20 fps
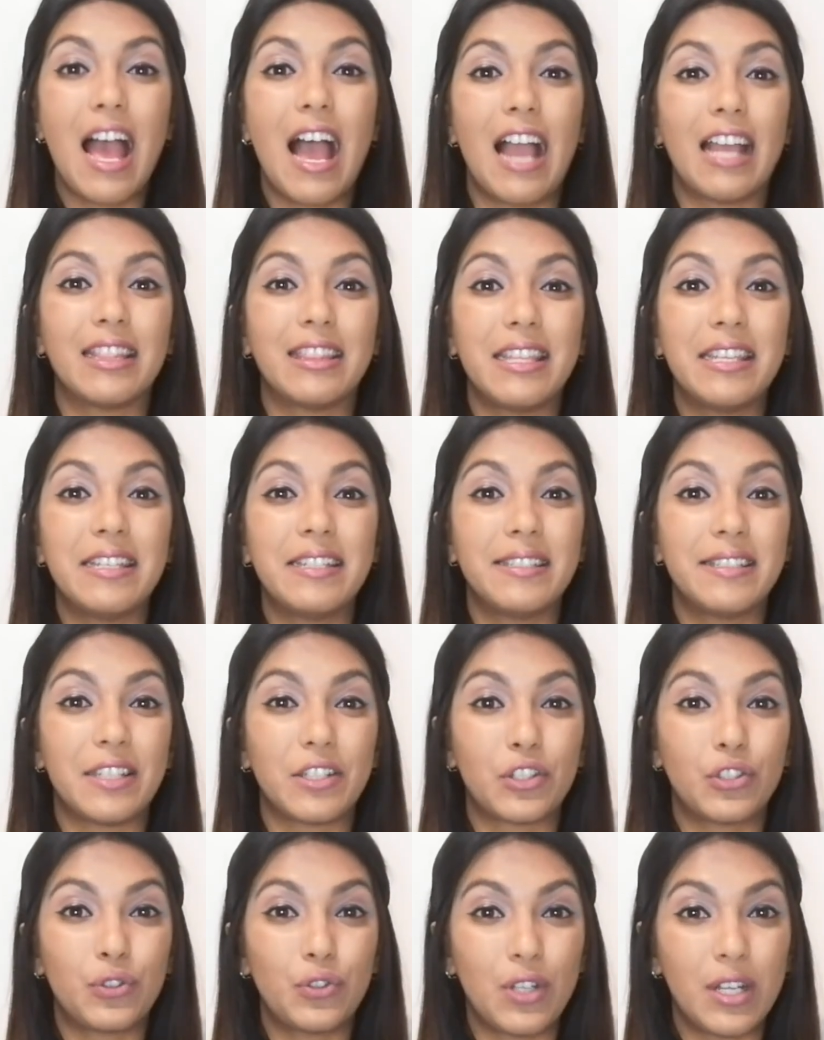I think it's
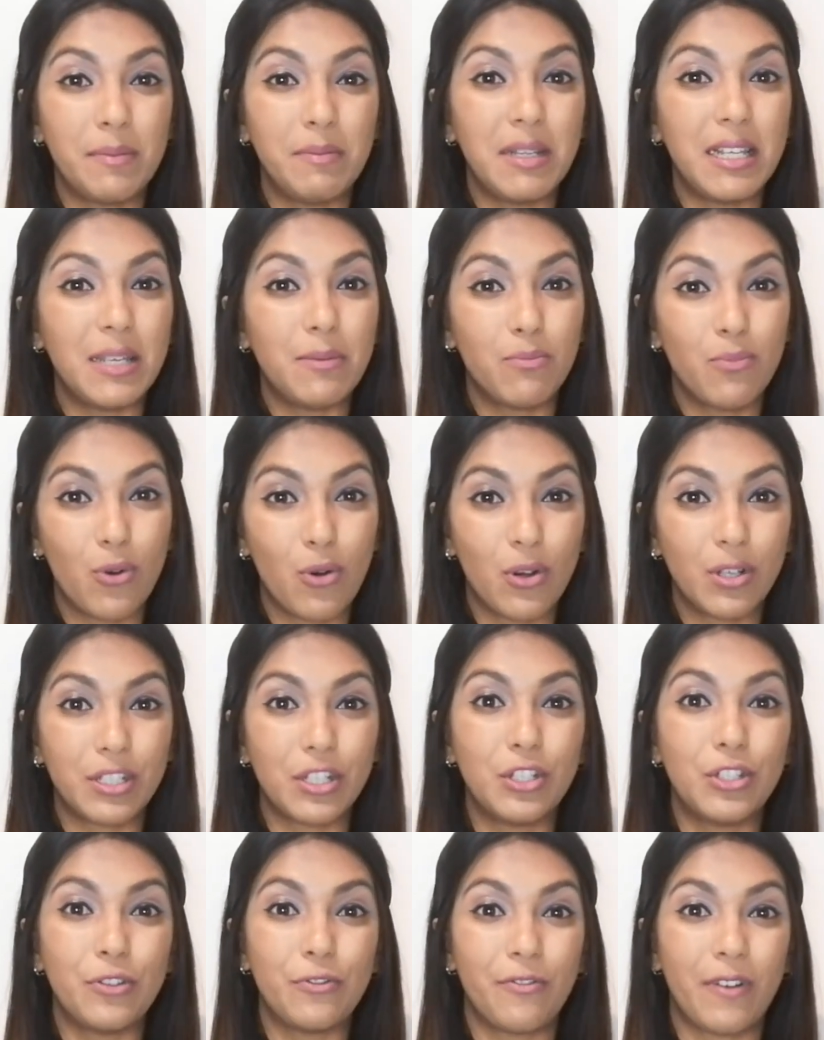extremely
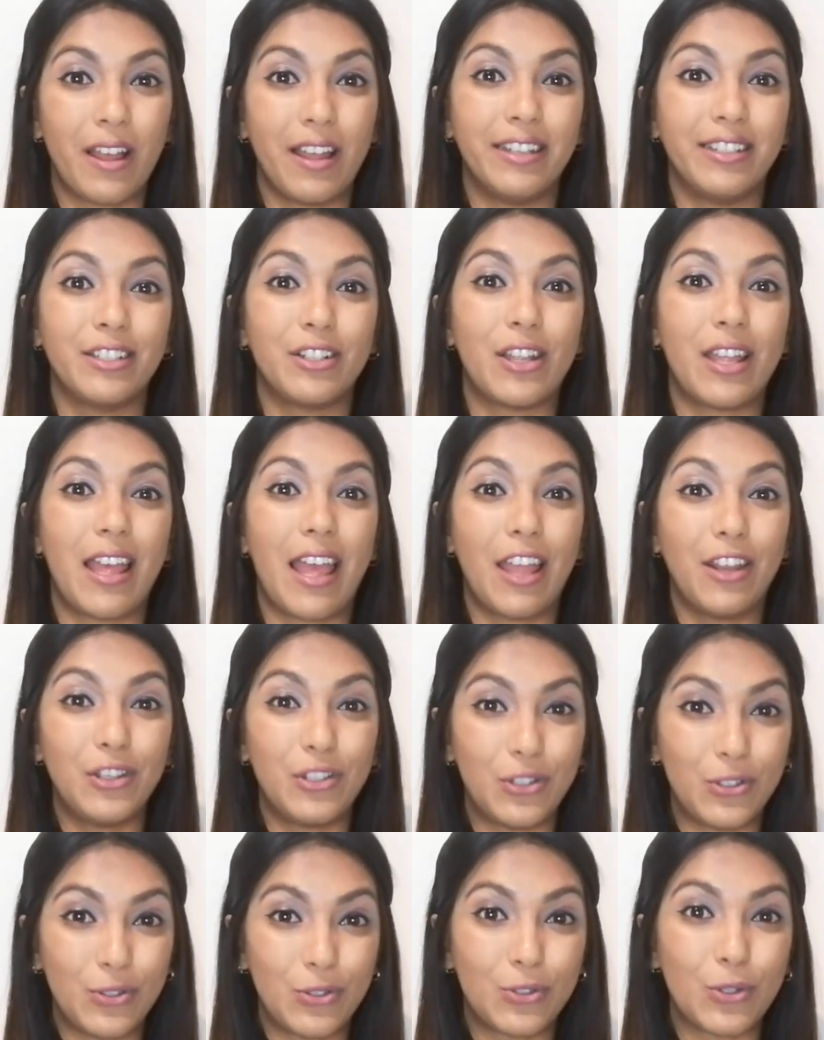important to find
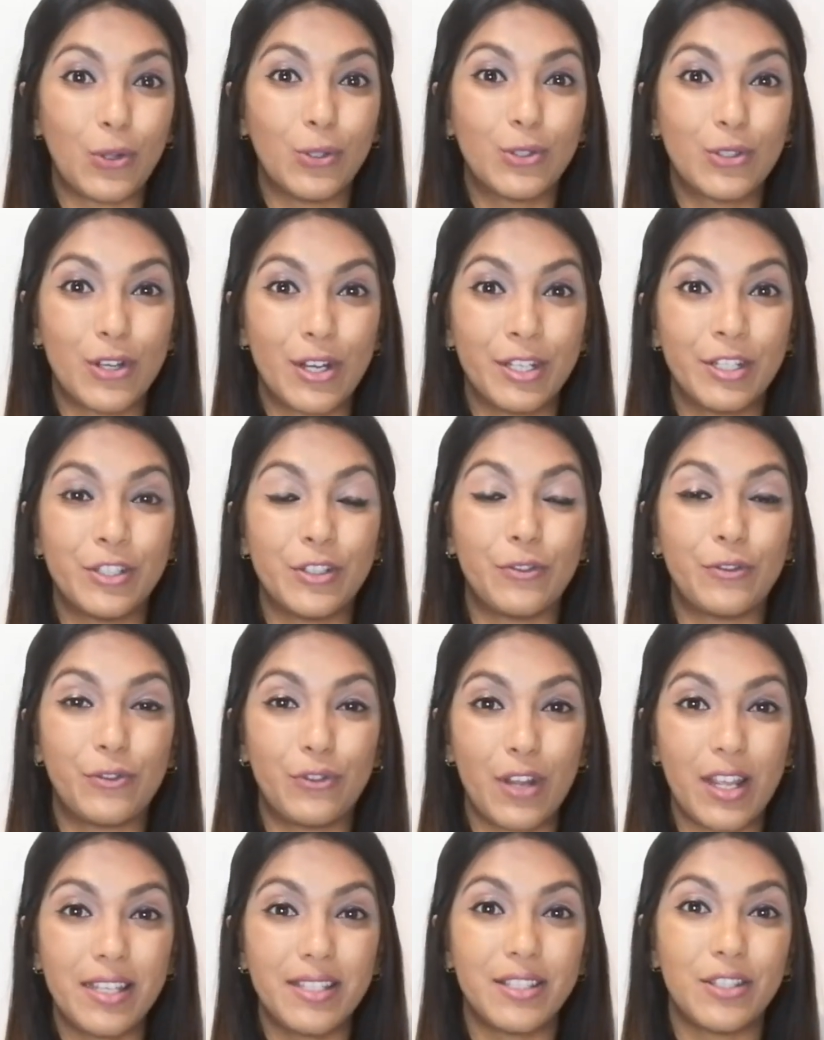and use alternative
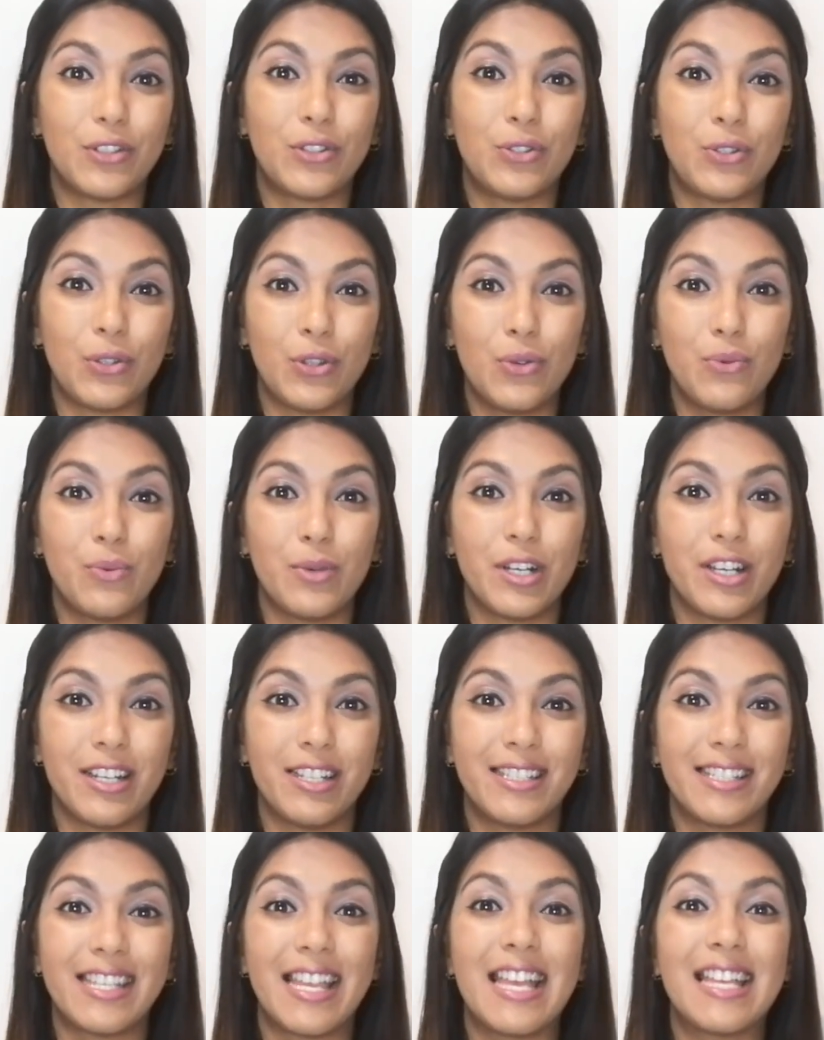phrases to the
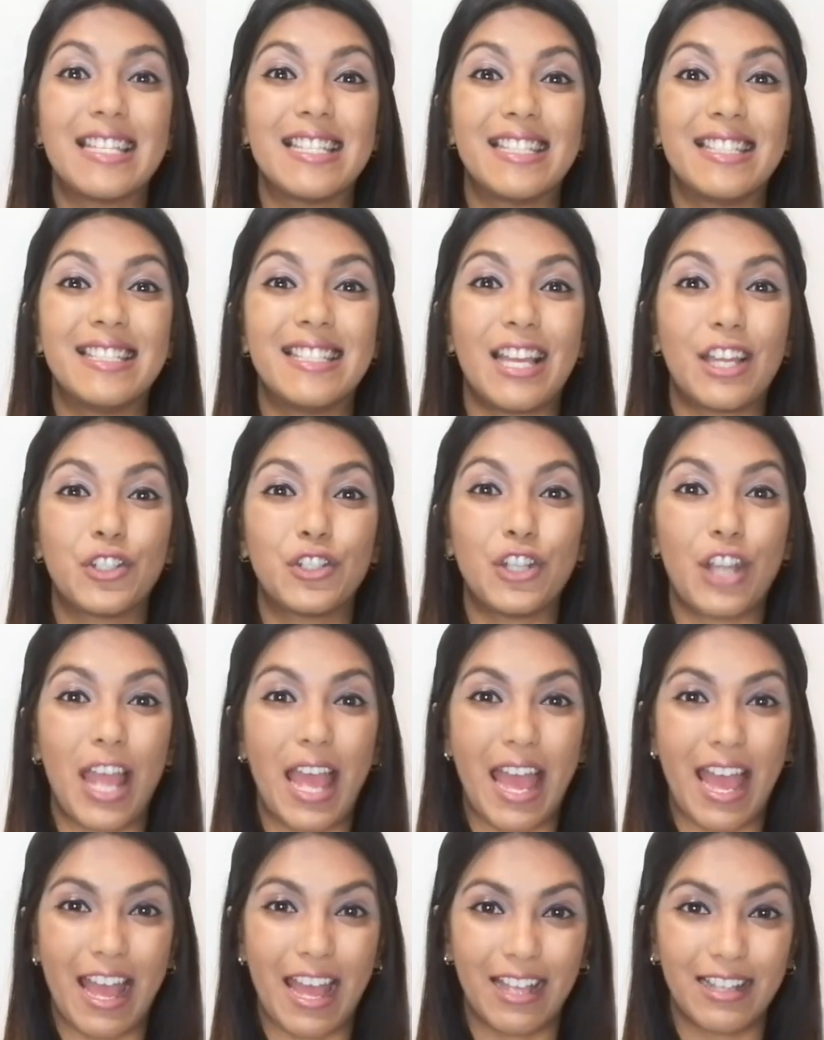words such
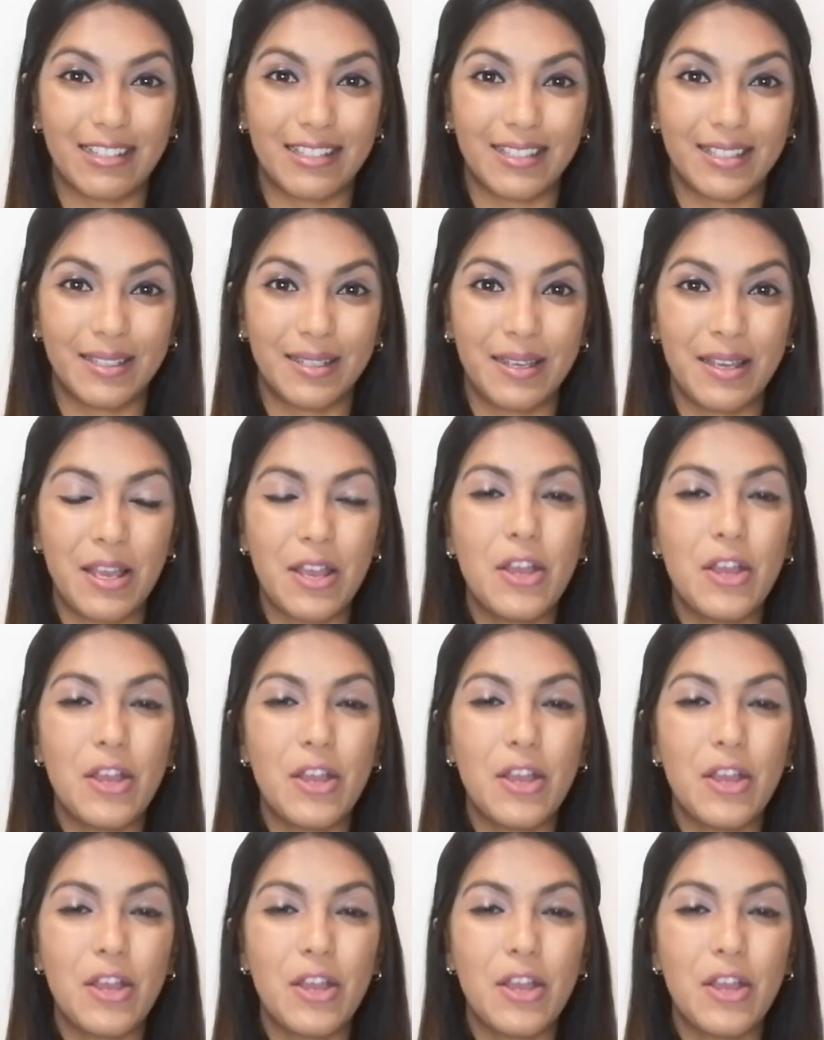as.